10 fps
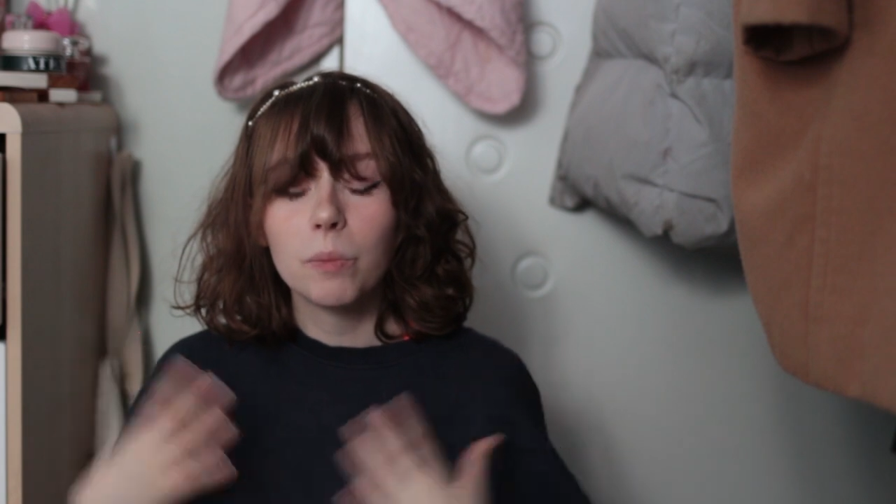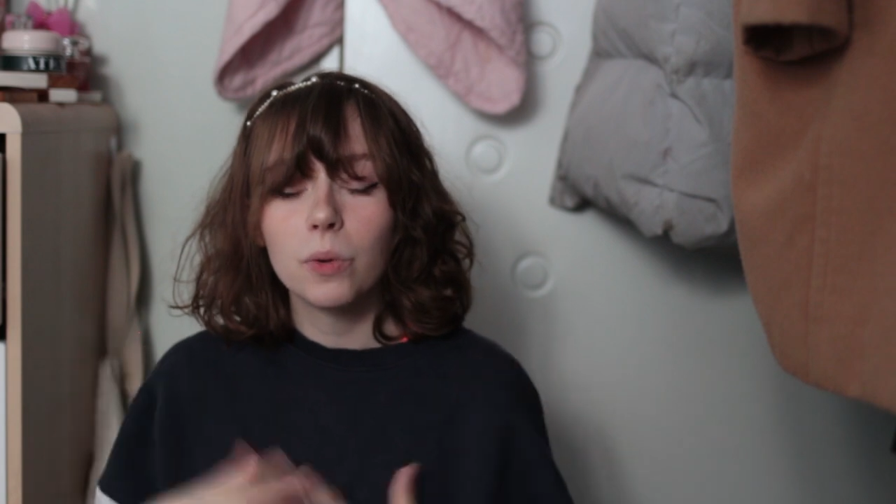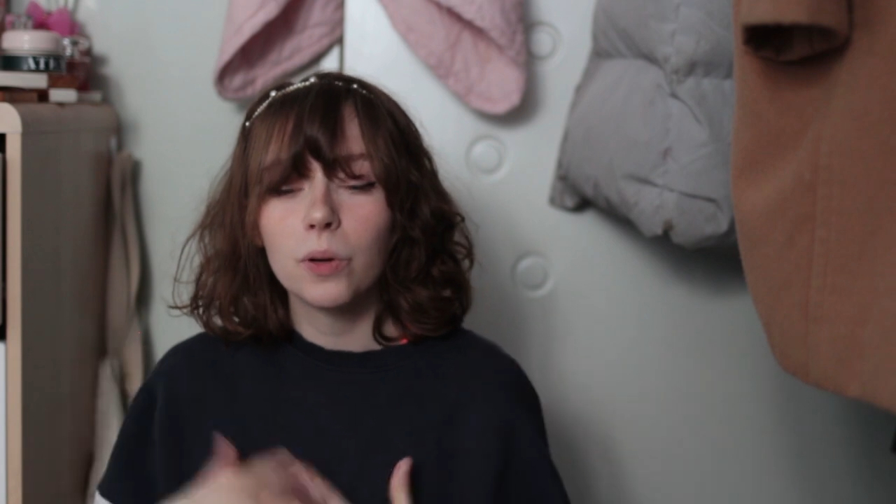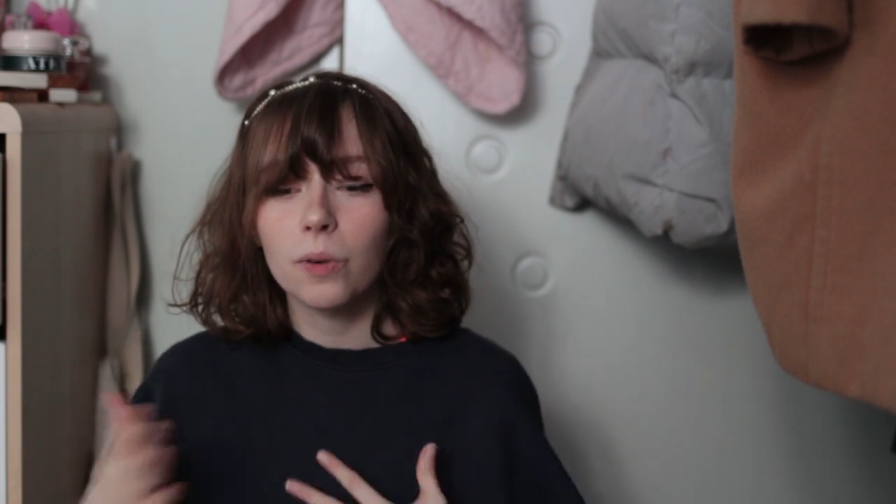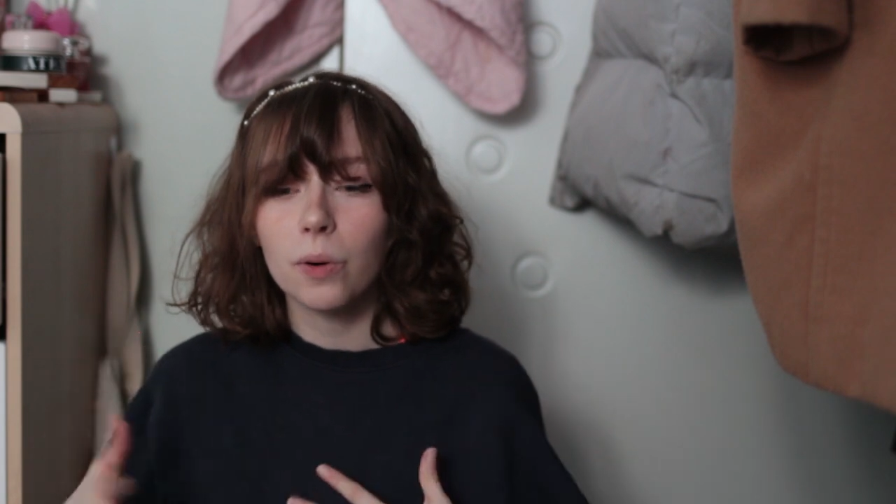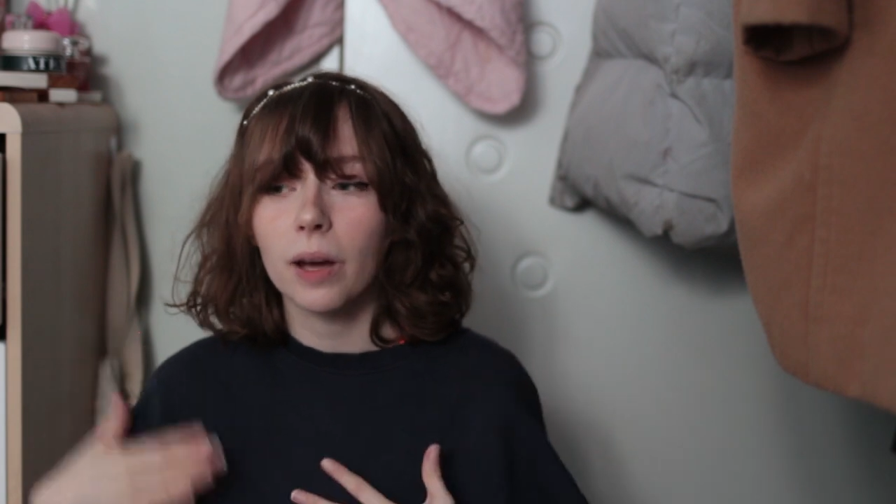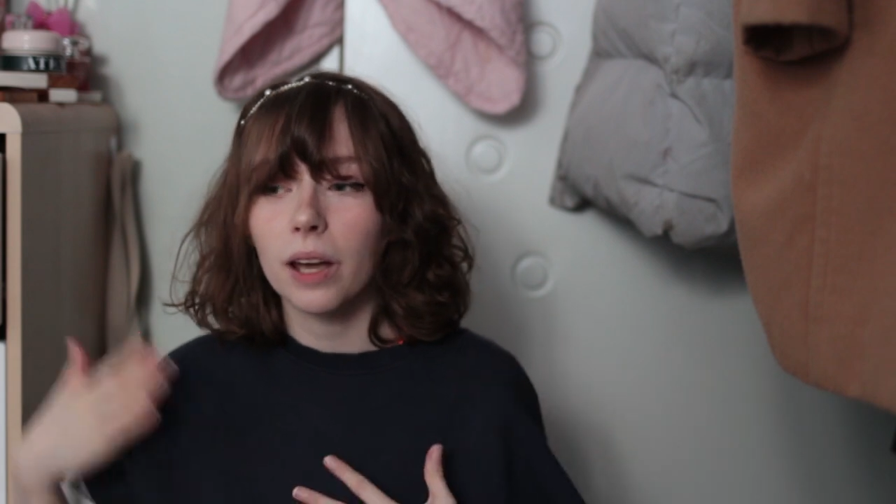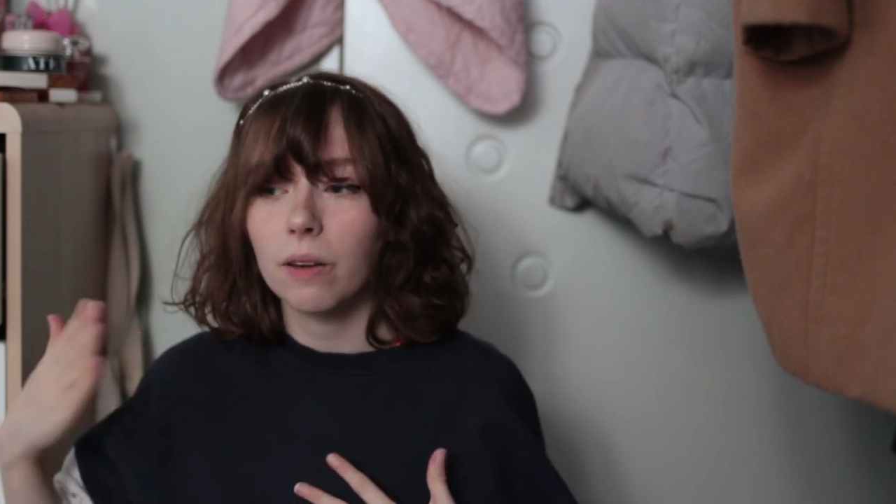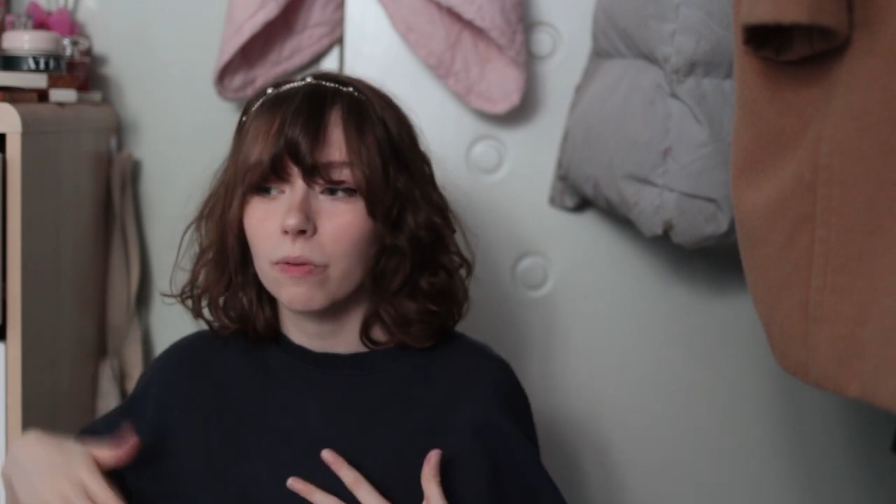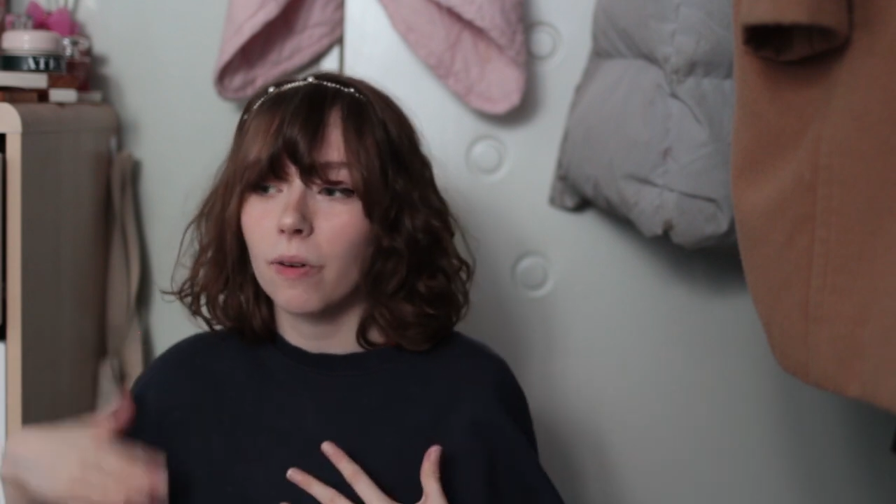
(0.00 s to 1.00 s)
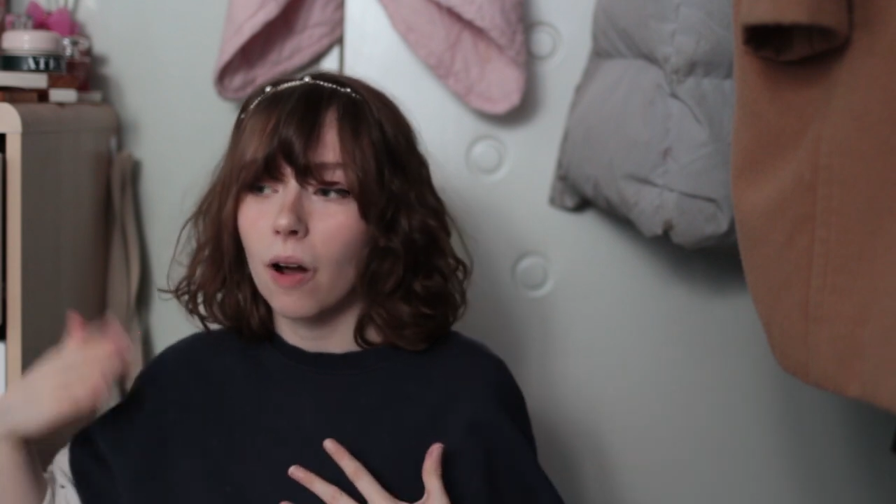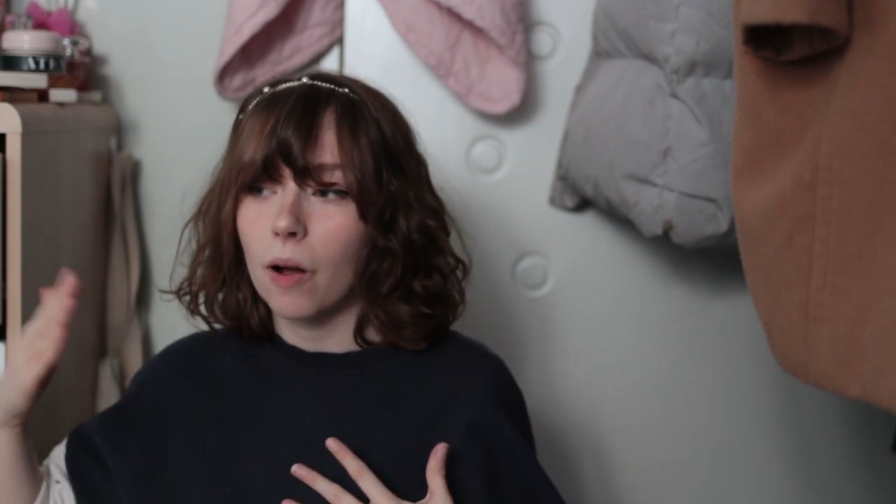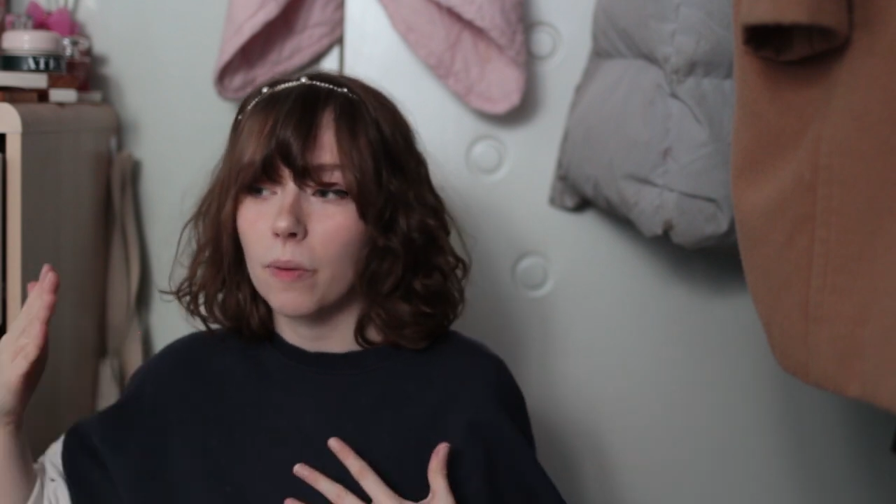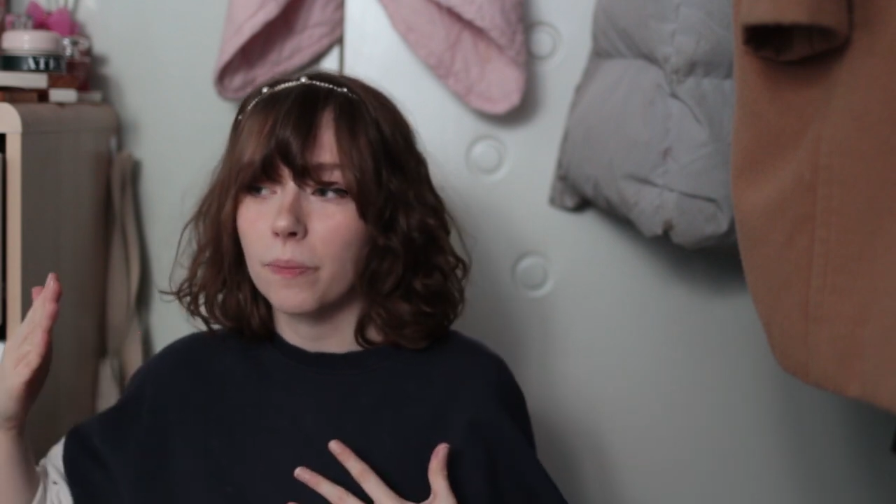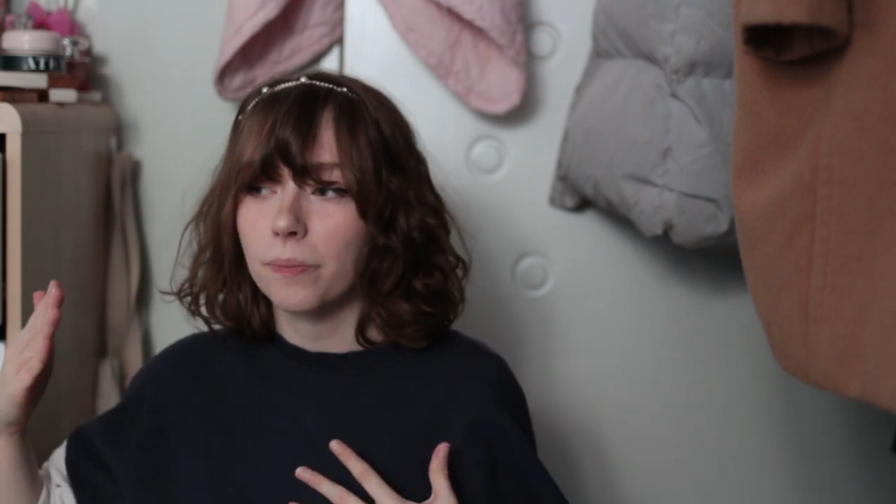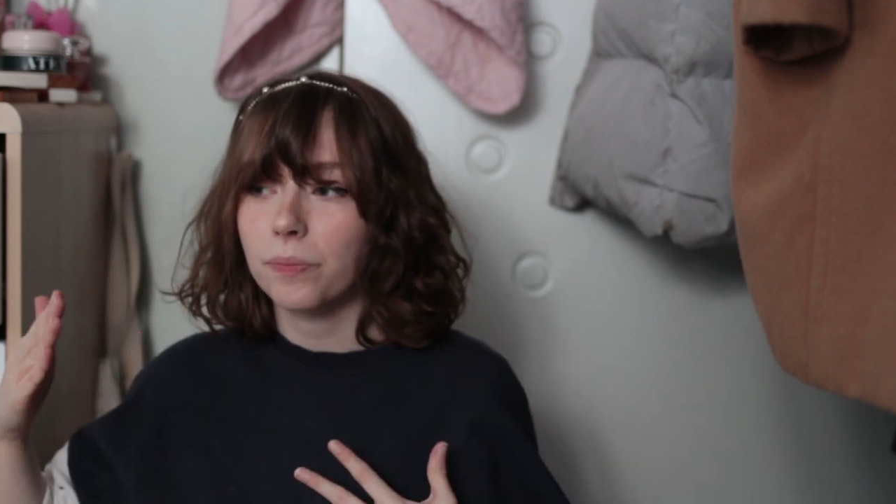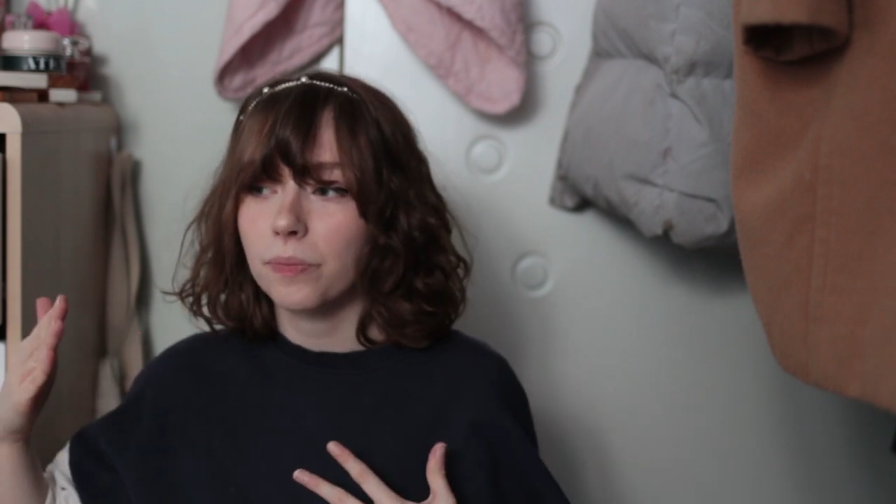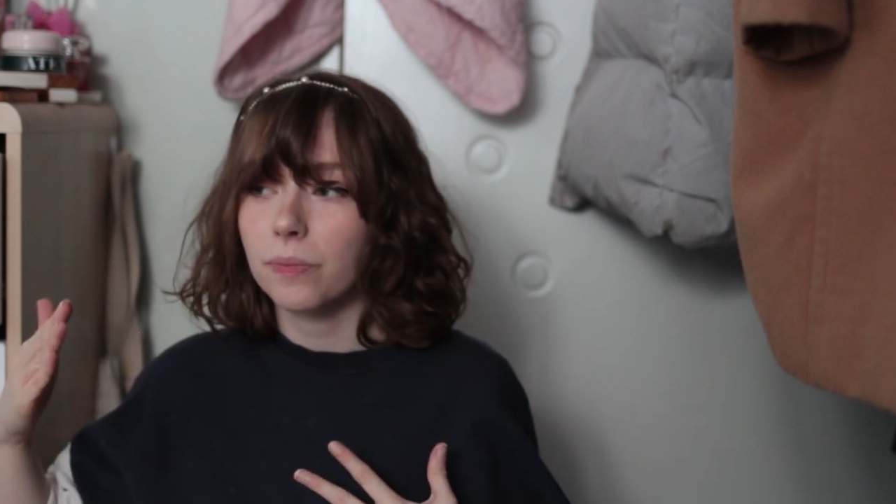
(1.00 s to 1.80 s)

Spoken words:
move away from